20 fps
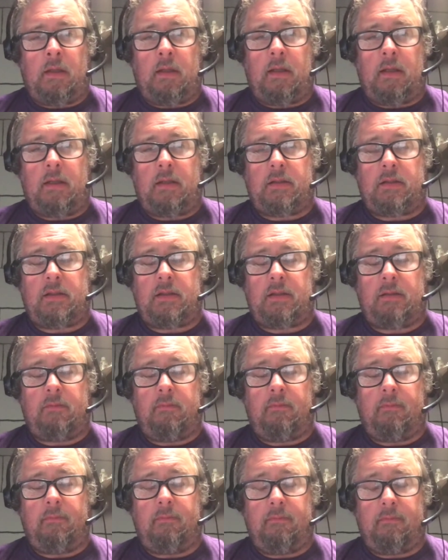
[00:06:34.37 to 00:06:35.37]
And she
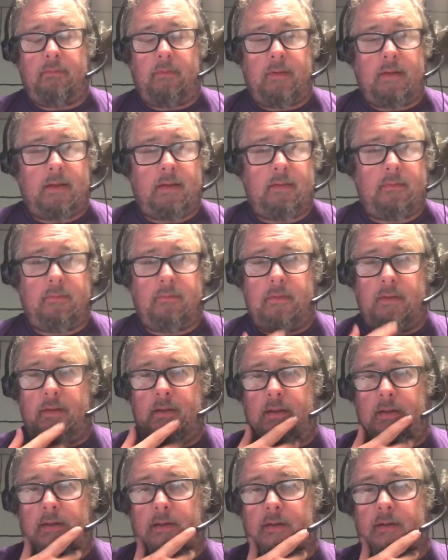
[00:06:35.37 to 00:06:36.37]
thought
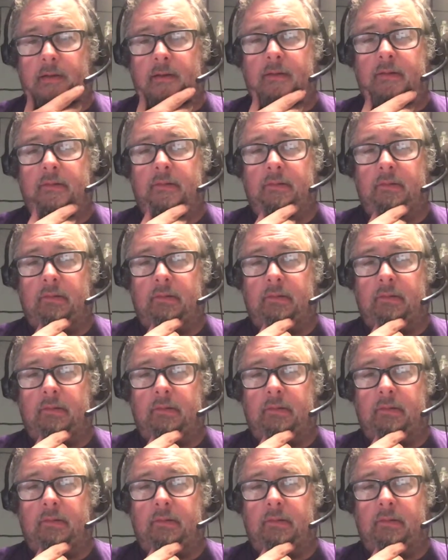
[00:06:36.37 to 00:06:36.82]
really hard